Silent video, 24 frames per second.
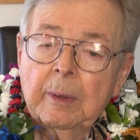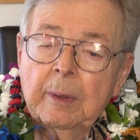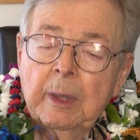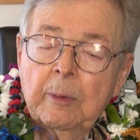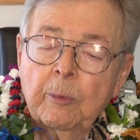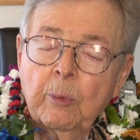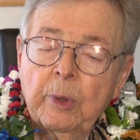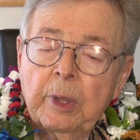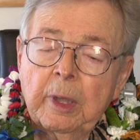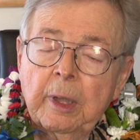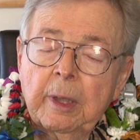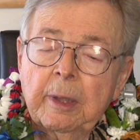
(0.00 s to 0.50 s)

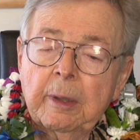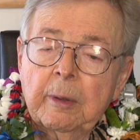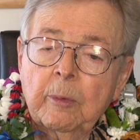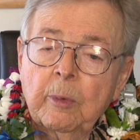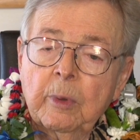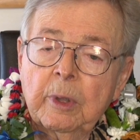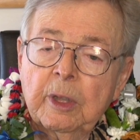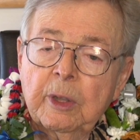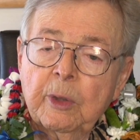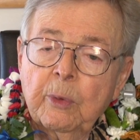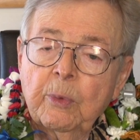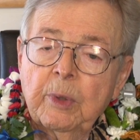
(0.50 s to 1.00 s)
In other
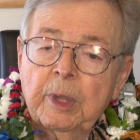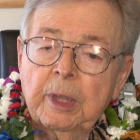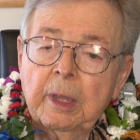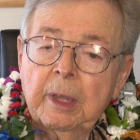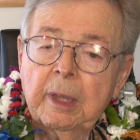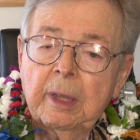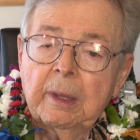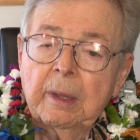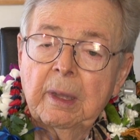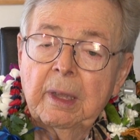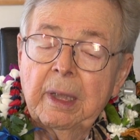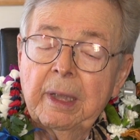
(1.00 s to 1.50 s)
words, when
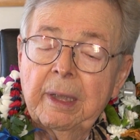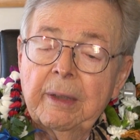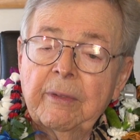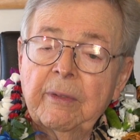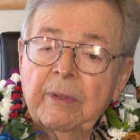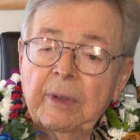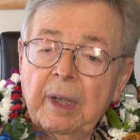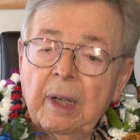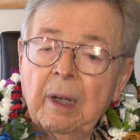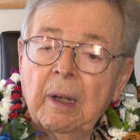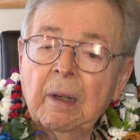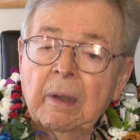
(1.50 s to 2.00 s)
they live
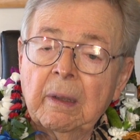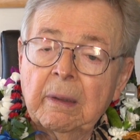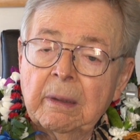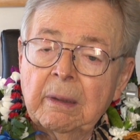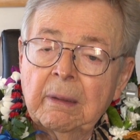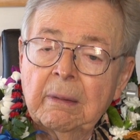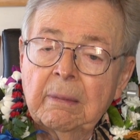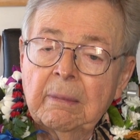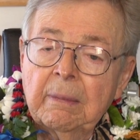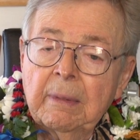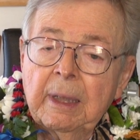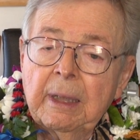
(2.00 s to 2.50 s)
on,
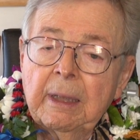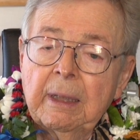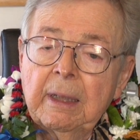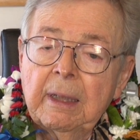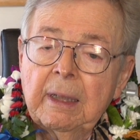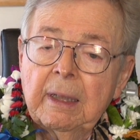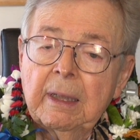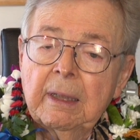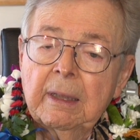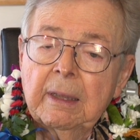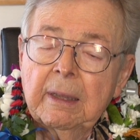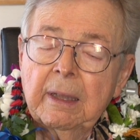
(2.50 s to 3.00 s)

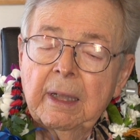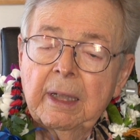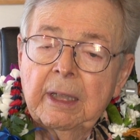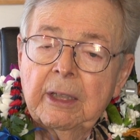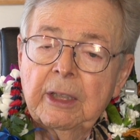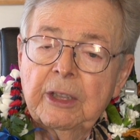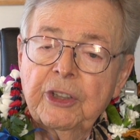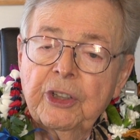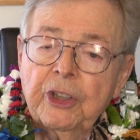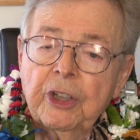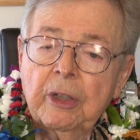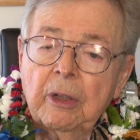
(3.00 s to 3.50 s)
they
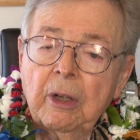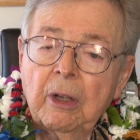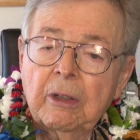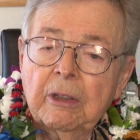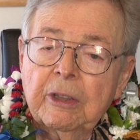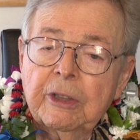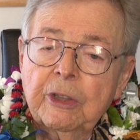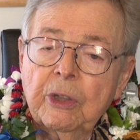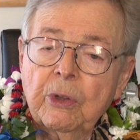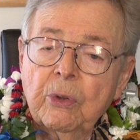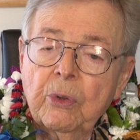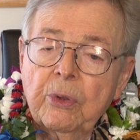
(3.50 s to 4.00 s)
should
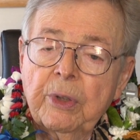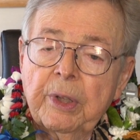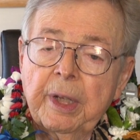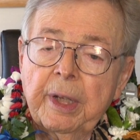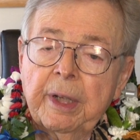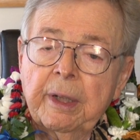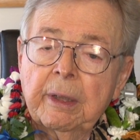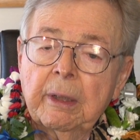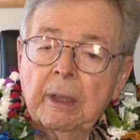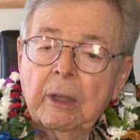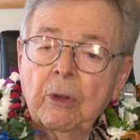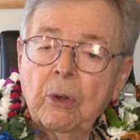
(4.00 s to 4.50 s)
also
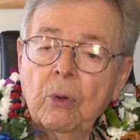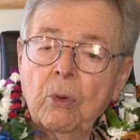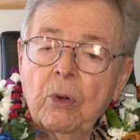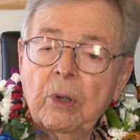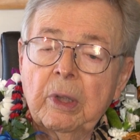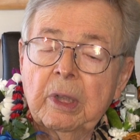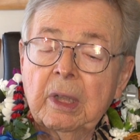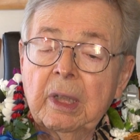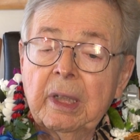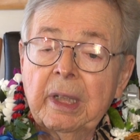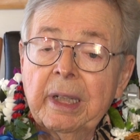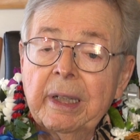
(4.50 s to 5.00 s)
then go
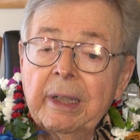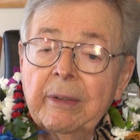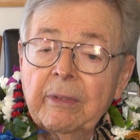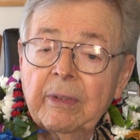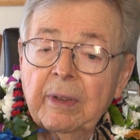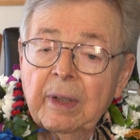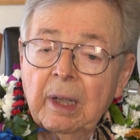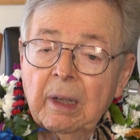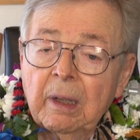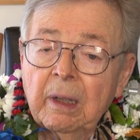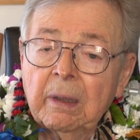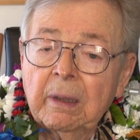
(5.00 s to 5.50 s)
and give
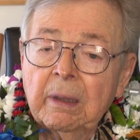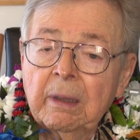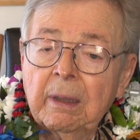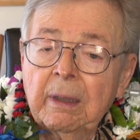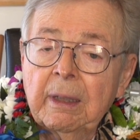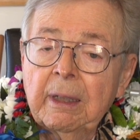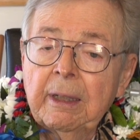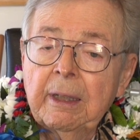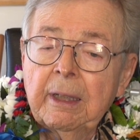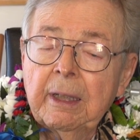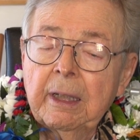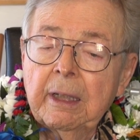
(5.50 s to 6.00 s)
on
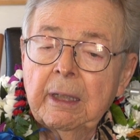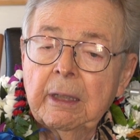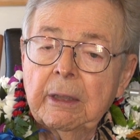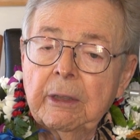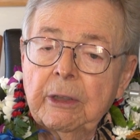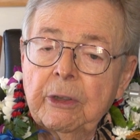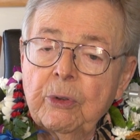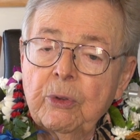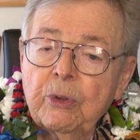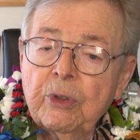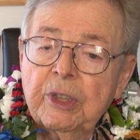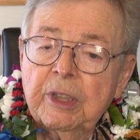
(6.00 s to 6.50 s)
and
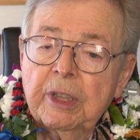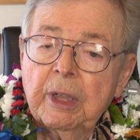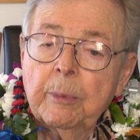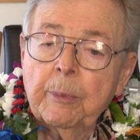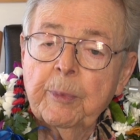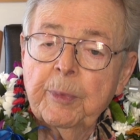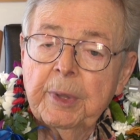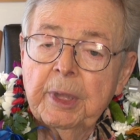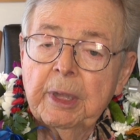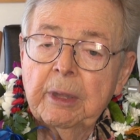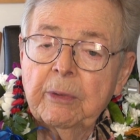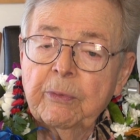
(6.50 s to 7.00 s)
do
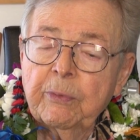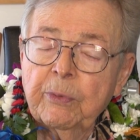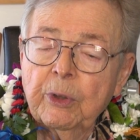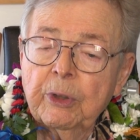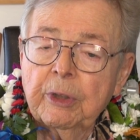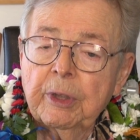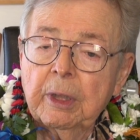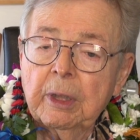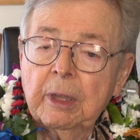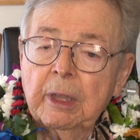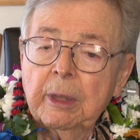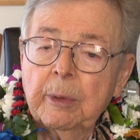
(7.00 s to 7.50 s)
something for
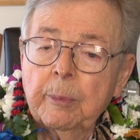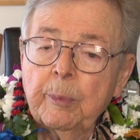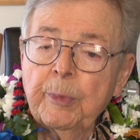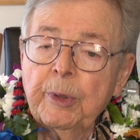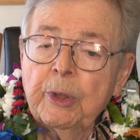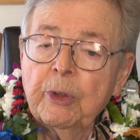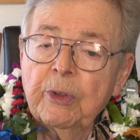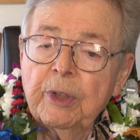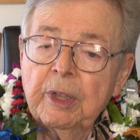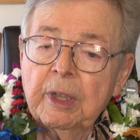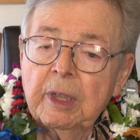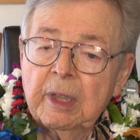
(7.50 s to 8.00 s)
the
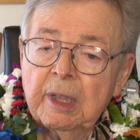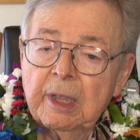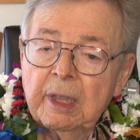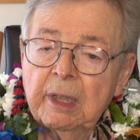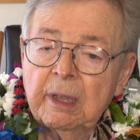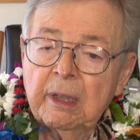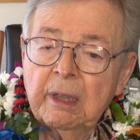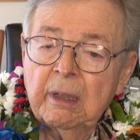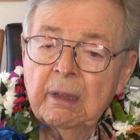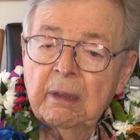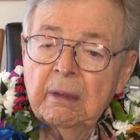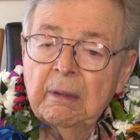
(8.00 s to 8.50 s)

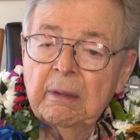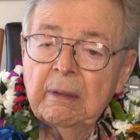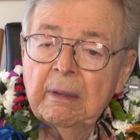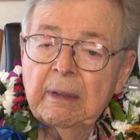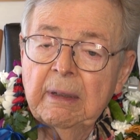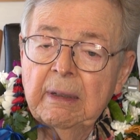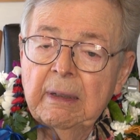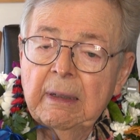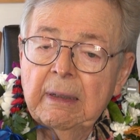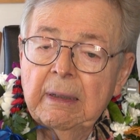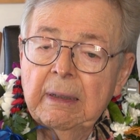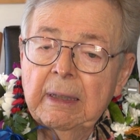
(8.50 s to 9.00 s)
community
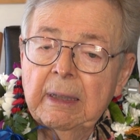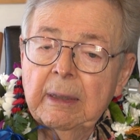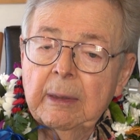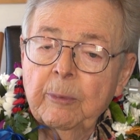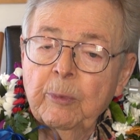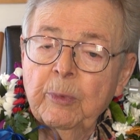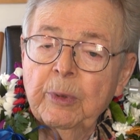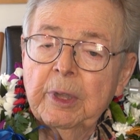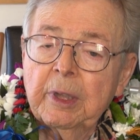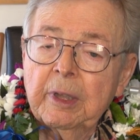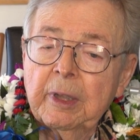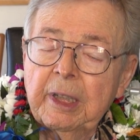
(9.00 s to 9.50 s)

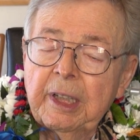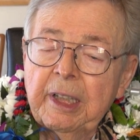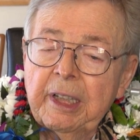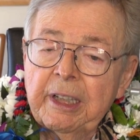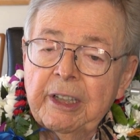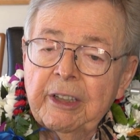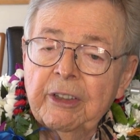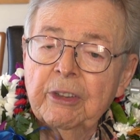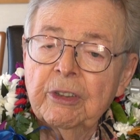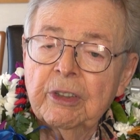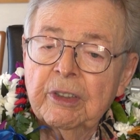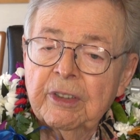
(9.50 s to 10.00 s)
with the
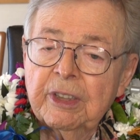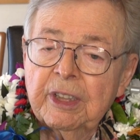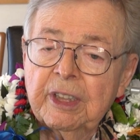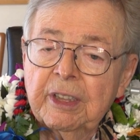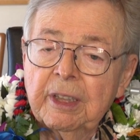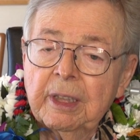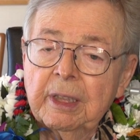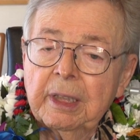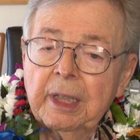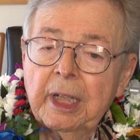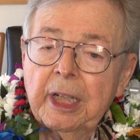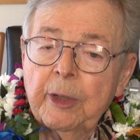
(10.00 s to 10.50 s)
years
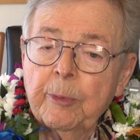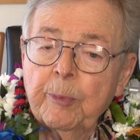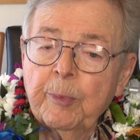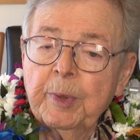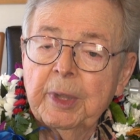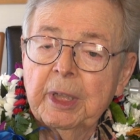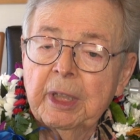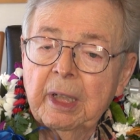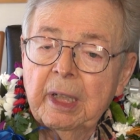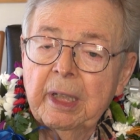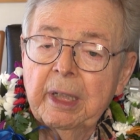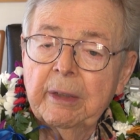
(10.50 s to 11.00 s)
that they've
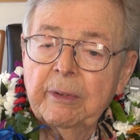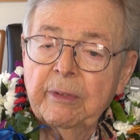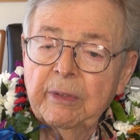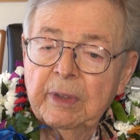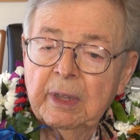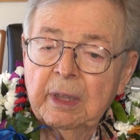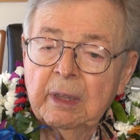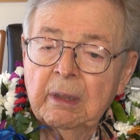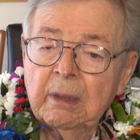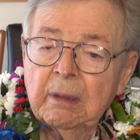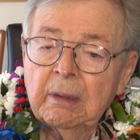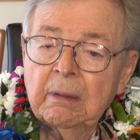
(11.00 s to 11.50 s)
been
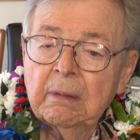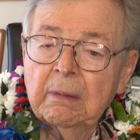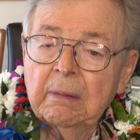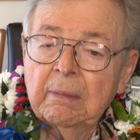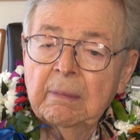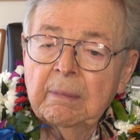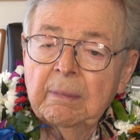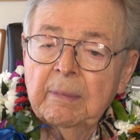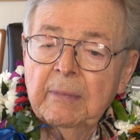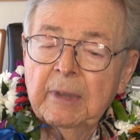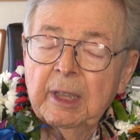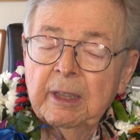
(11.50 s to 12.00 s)
given
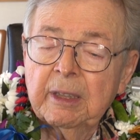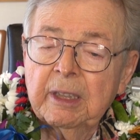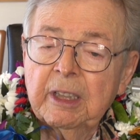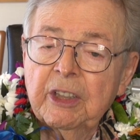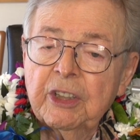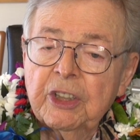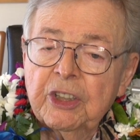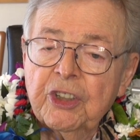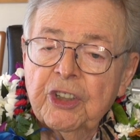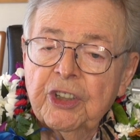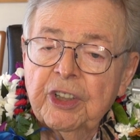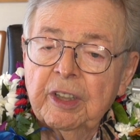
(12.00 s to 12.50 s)

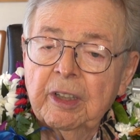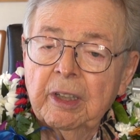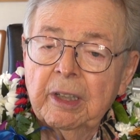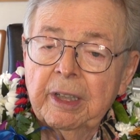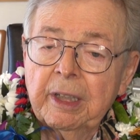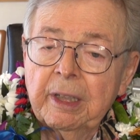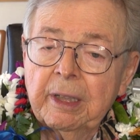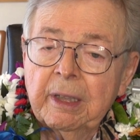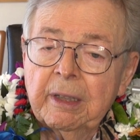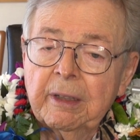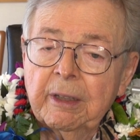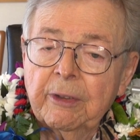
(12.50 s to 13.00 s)

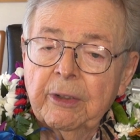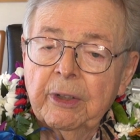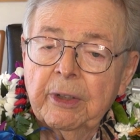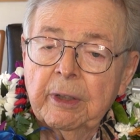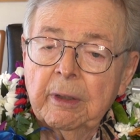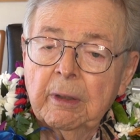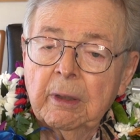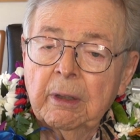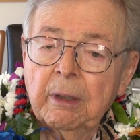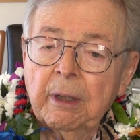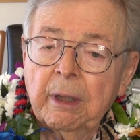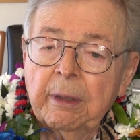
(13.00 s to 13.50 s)
additionally to
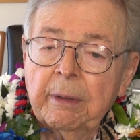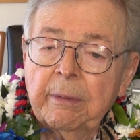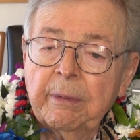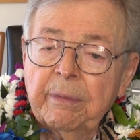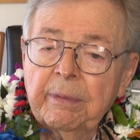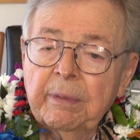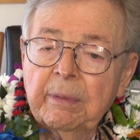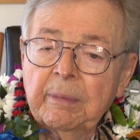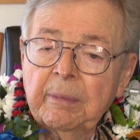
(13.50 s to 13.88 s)
their life.